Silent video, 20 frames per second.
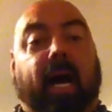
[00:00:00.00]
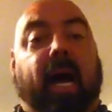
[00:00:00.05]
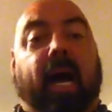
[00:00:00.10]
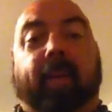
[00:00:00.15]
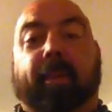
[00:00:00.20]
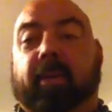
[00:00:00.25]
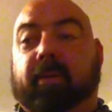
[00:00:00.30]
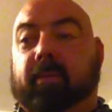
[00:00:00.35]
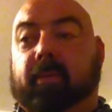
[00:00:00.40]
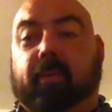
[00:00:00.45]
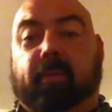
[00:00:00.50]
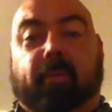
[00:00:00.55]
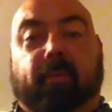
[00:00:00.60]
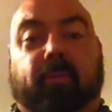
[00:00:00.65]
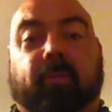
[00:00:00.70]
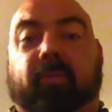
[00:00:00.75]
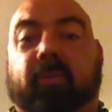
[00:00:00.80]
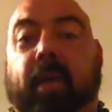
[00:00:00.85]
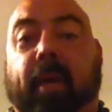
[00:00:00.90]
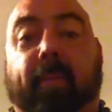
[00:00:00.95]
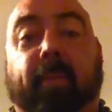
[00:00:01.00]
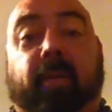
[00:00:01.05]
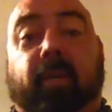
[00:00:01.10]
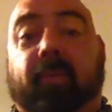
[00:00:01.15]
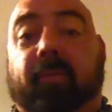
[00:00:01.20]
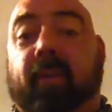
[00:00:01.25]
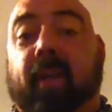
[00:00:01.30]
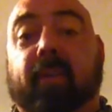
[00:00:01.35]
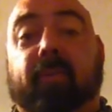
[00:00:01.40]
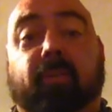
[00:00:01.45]
I'm a
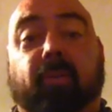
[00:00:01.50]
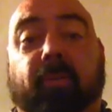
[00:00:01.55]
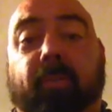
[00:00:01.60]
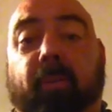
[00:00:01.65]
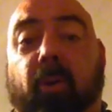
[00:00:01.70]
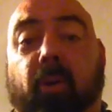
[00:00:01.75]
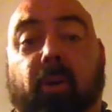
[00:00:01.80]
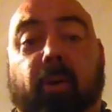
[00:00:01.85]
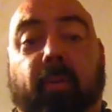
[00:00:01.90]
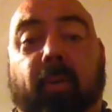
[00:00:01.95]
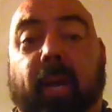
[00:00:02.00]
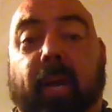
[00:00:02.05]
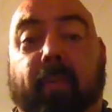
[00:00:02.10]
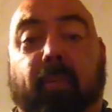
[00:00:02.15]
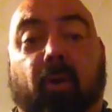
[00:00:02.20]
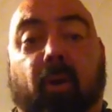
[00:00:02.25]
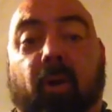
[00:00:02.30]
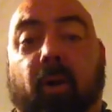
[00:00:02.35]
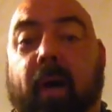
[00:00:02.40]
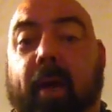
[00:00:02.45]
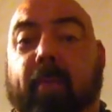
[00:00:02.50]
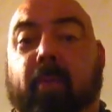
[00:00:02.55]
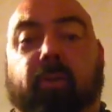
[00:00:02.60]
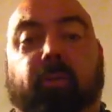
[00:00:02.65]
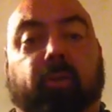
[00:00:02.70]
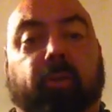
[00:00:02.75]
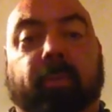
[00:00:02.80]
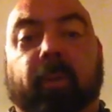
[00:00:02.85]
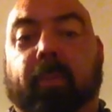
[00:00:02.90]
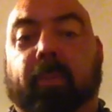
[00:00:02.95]
conventional puller when I'm raw. I'm a
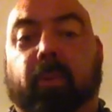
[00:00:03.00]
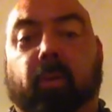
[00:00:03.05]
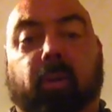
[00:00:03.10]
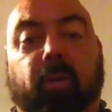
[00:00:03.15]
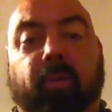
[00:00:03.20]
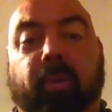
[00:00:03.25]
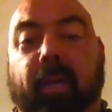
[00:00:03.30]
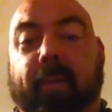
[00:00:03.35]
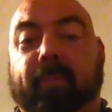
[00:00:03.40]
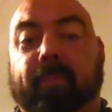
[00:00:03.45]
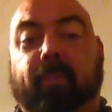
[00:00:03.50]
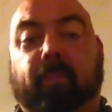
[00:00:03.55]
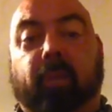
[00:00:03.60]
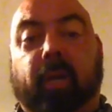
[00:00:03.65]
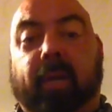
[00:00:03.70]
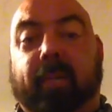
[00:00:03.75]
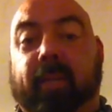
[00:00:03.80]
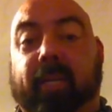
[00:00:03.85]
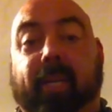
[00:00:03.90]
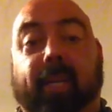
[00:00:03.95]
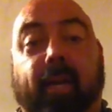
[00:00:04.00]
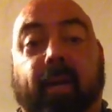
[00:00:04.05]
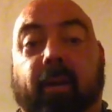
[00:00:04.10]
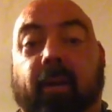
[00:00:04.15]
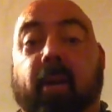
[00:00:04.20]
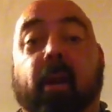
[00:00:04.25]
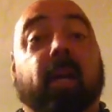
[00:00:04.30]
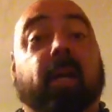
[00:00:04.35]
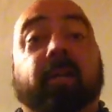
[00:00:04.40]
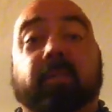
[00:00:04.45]
sumo puller when I'm in
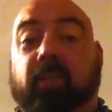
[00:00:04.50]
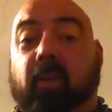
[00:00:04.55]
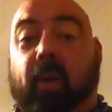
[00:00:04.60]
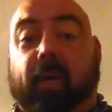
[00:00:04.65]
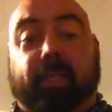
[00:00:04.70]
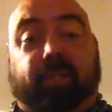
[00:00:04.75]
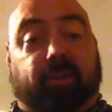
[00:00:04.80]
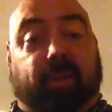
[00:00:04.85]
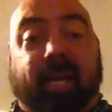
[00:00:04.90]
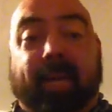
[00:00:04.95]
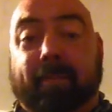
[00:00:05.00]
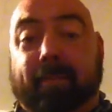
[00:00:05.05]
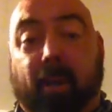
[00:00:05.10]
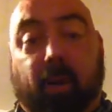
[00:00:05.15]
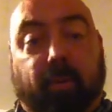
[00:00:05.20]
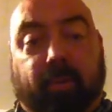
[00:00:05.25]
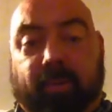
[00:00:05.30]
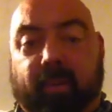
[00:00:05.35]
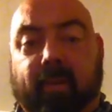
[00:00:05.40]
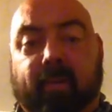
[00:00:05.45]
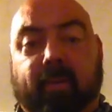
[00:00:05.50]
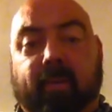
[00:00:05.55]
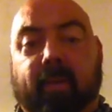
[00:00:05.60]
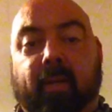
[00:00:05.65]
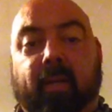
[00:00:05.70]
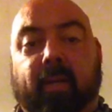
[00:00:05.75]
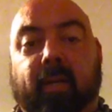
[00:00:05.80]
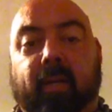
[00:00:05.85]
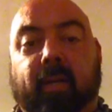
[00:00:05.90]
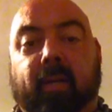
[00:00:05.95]
gear. So I train both.
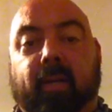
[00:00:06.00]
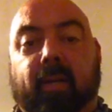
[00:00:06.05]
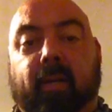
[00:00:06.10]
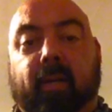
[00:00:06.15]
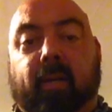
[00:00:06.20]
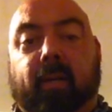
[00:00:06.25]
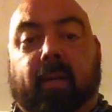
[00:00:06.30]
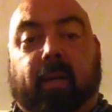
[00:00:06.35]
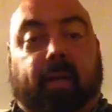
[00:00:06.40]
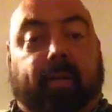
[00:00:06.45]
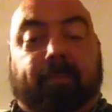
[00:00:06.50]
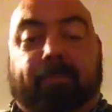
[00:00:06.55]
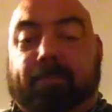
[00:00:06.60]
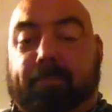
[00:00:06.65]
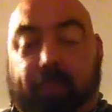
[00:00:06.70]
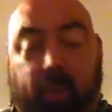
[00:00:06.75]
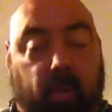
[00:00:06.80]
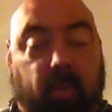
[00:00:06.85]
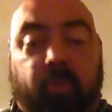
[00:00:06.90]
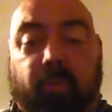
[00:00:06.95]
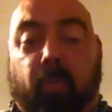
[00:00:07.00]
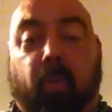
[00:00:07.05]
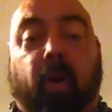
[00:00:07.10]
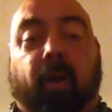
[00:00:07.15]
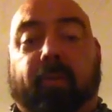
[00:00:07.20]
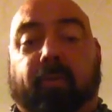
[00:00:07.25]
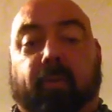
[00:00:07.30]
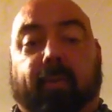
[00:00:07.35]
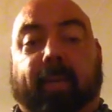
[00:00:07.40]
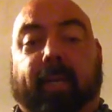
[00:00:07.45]
Both
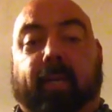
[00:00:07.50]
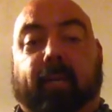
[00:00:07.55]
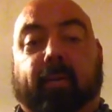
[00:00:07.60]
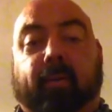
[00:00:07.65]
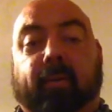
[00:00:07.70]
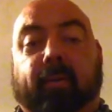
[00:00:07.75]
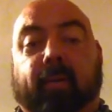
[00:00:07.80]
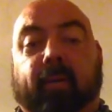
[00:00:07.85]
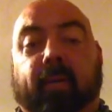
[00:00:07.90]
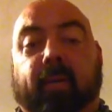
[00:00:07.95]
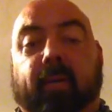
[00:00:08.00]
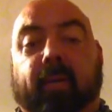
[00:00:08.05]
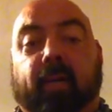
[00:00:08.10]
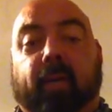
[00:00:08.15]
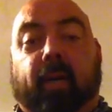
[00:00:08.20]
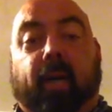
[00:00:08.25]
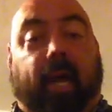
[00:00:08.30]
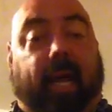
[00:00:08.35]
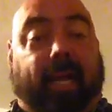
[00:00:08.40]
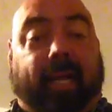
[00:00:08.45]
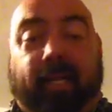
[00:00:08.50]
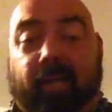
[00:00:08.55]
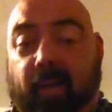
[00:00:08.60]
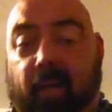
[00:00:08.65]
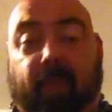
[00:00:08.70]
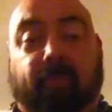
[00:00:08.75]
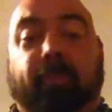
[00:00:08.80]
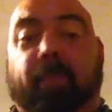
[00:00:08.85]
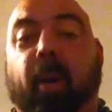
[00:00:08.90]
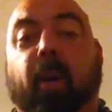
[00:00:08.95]
work for me. I
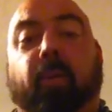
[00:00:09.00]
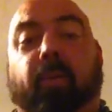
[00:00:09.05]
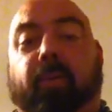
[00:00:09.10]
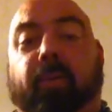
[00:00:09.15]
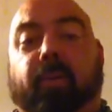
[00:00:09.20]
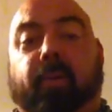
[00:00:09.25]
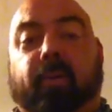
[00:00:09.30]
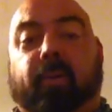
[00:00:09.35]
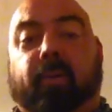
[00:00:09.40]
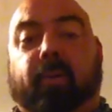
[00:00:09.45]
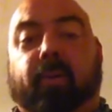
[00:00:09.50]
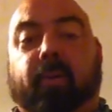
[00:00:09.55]
love both.